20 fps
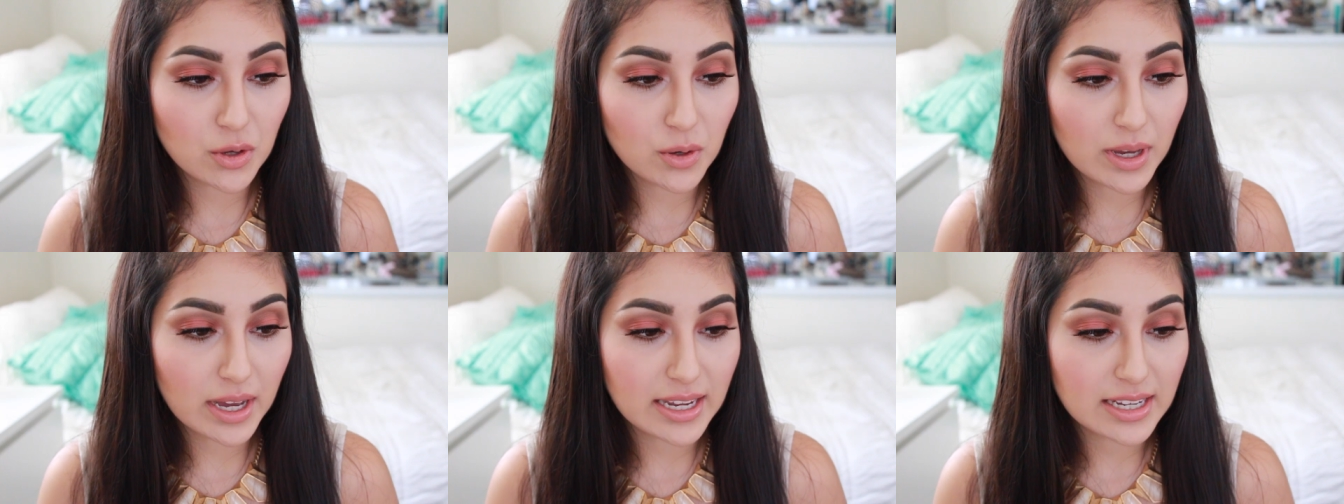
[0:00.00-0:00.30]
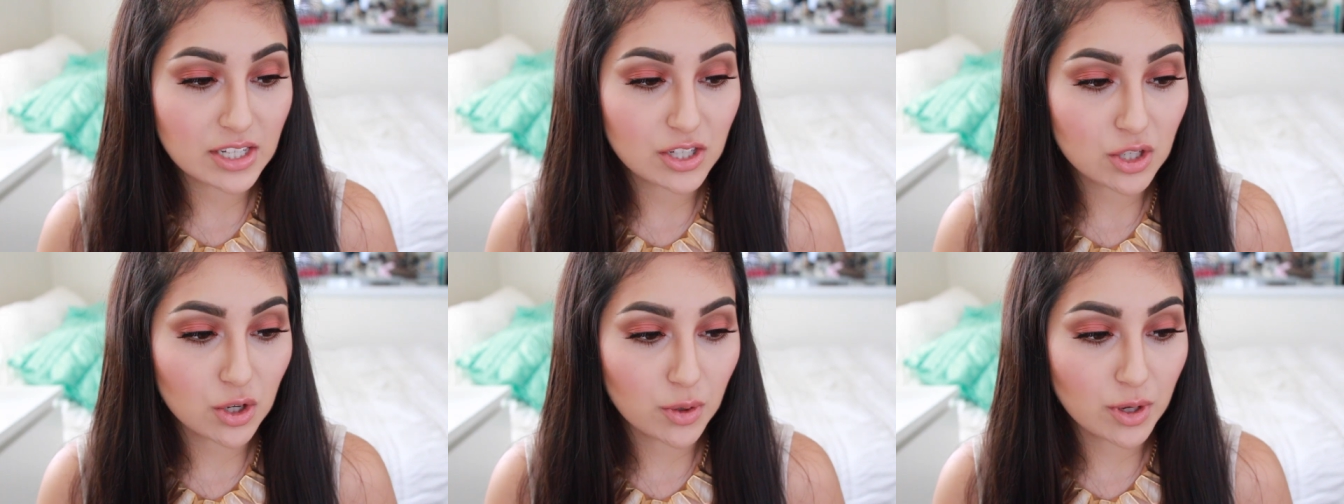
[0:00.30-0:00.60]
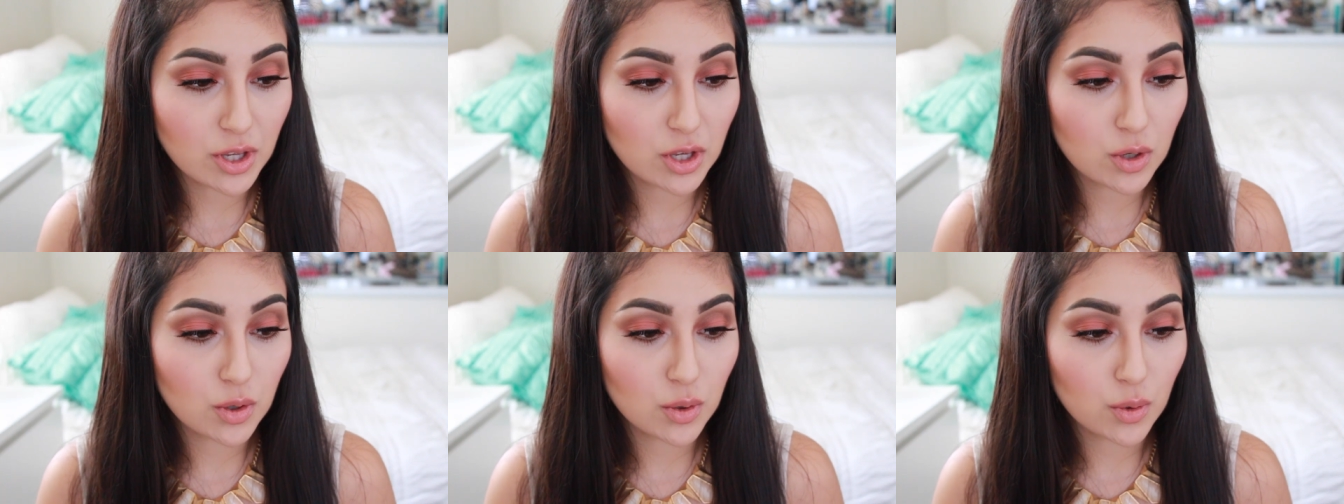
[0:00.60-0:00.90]
you guys,
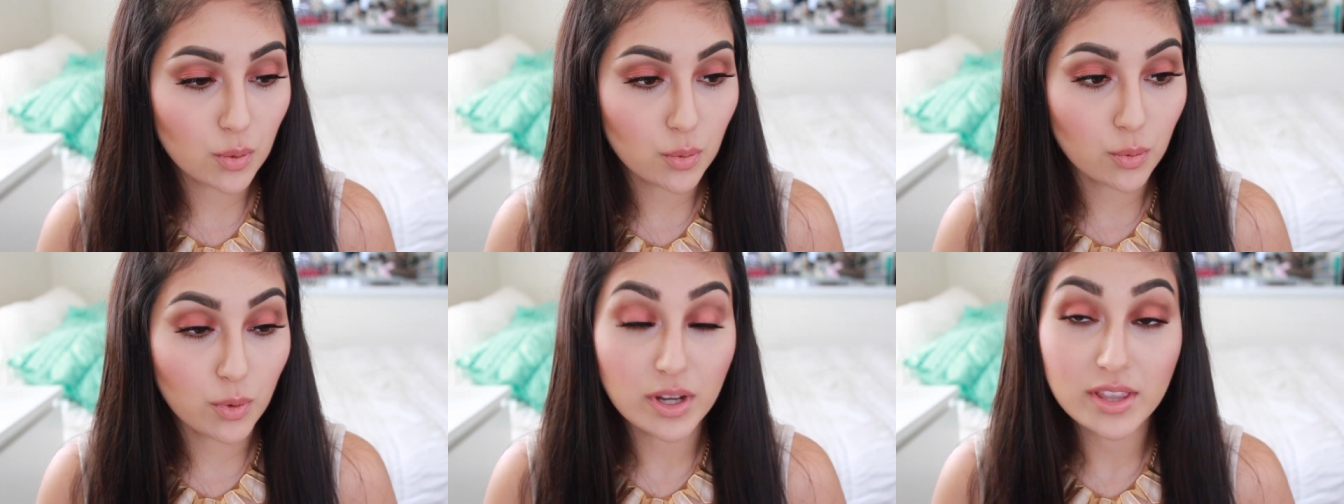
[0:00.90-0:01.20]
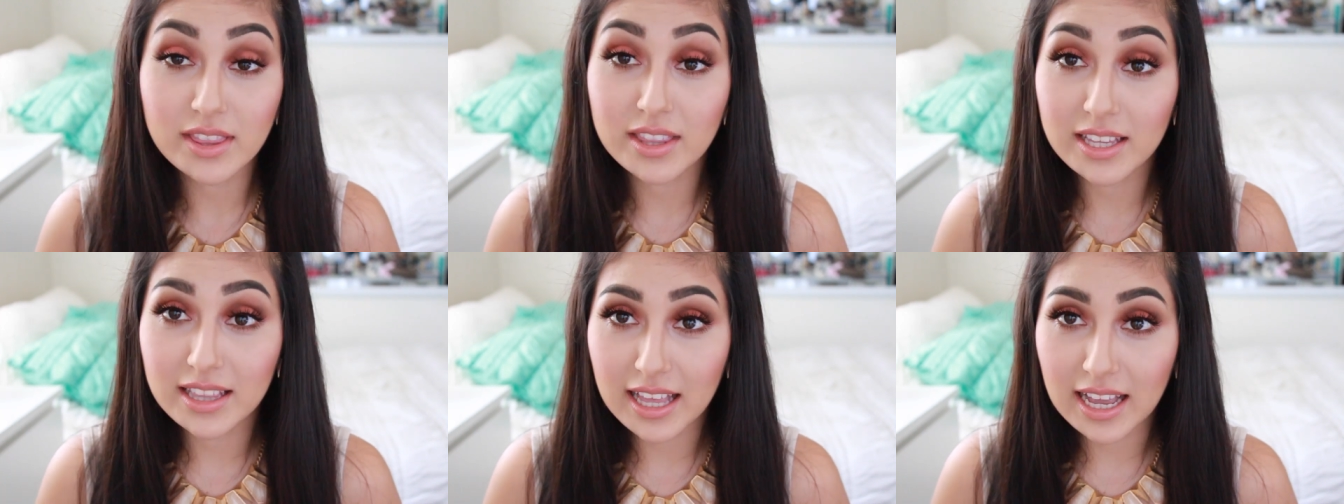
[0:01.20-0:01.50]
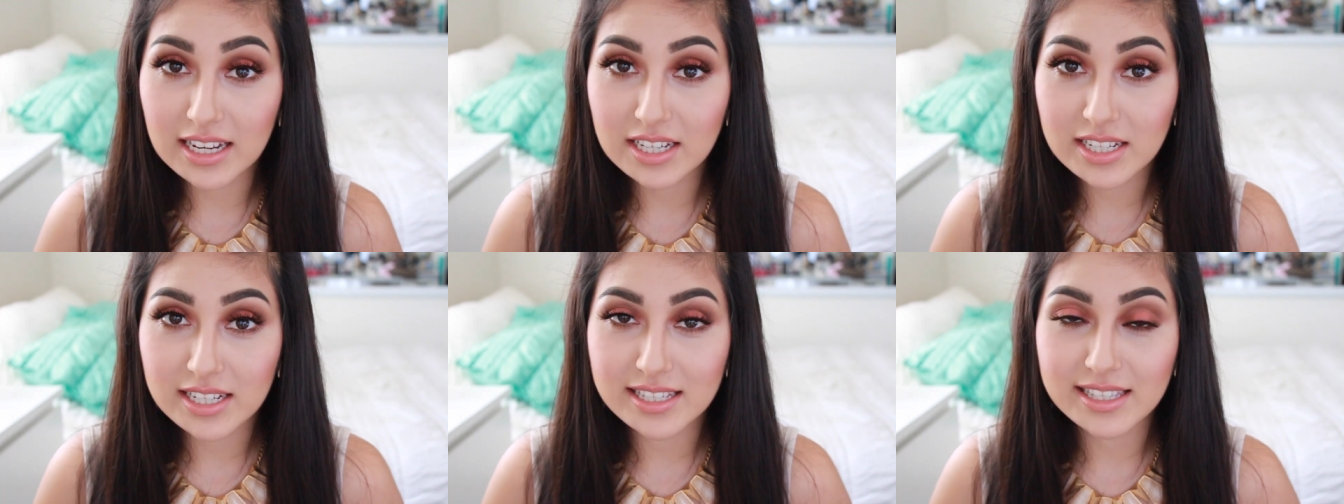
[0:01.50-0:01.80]
showing you what the
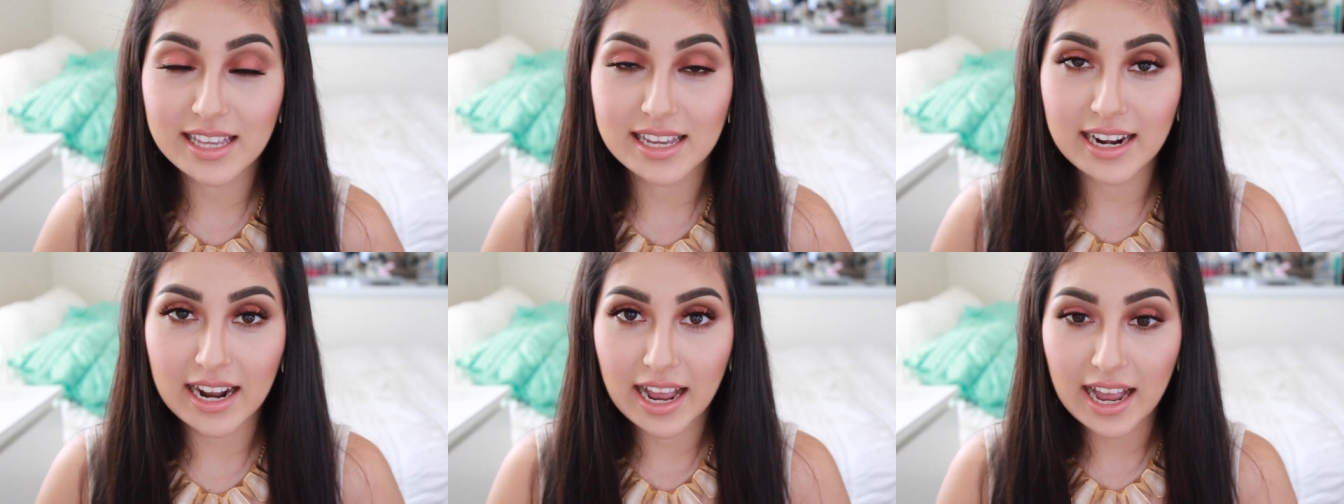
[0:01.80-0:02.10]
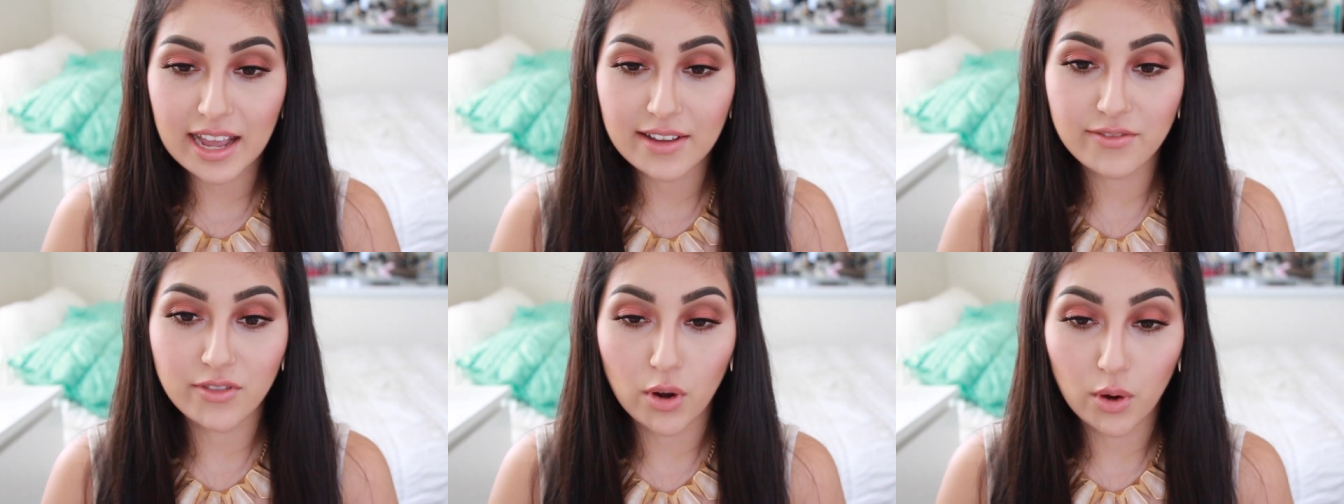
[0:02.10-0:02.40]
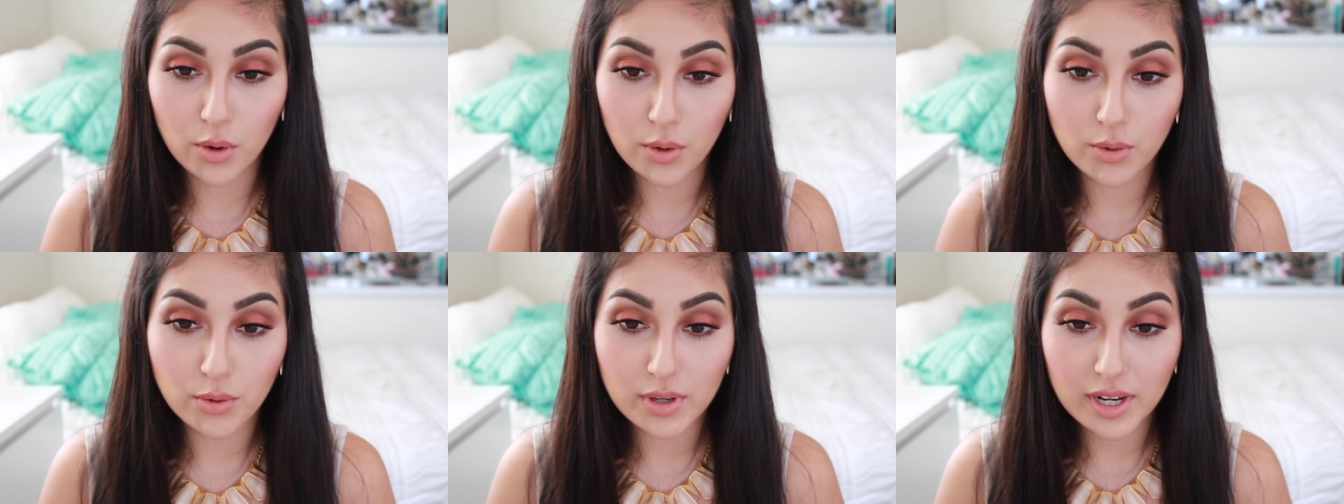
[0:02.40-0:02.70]
lashes that I've
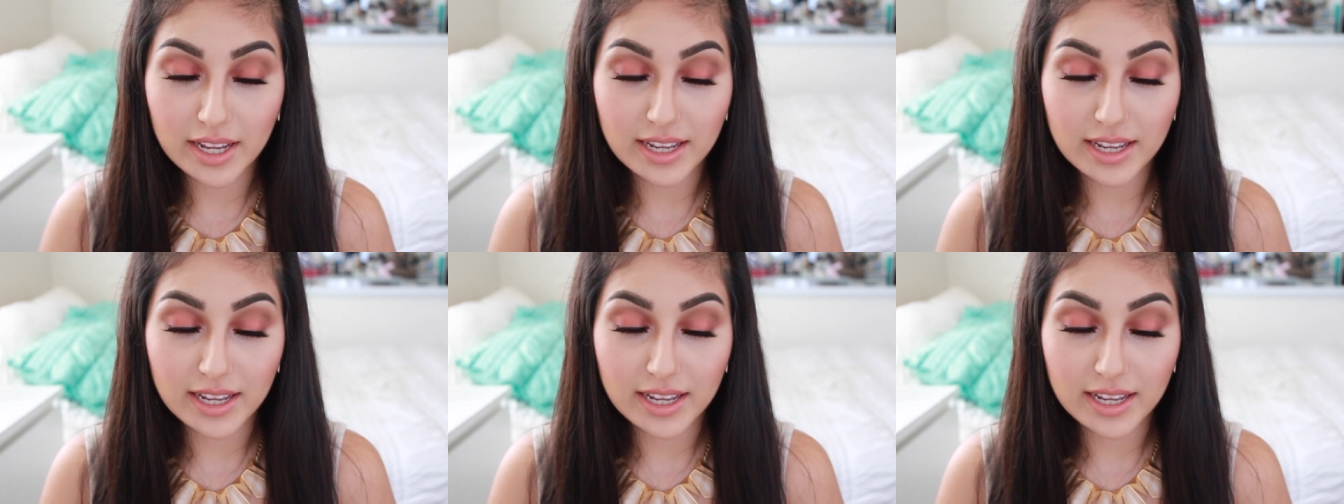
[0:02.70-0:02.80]
owned